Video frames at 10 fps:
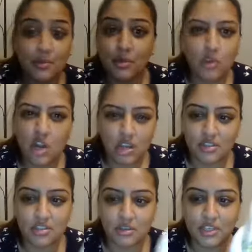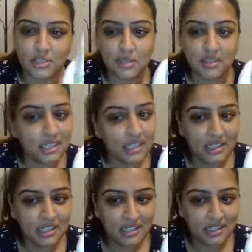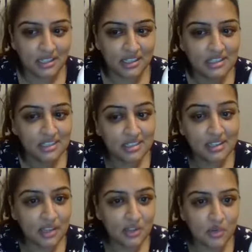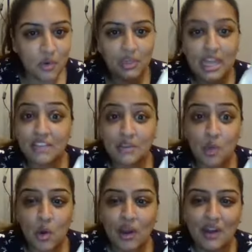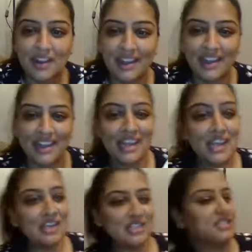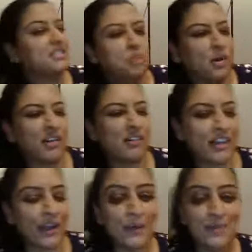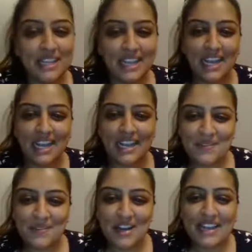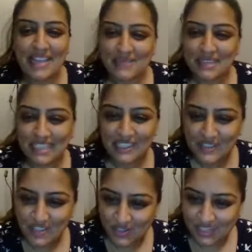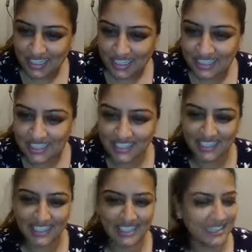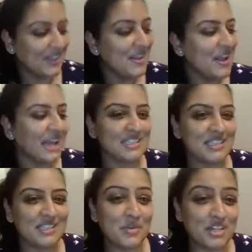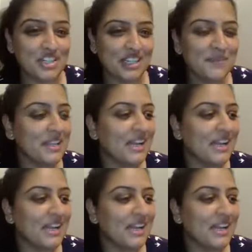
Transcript: I mean, we've got loads of toys, but nothing wrong with having more. She's a spoiled little girl. Hi, Amy. Thank you for joining. Good to see you watching.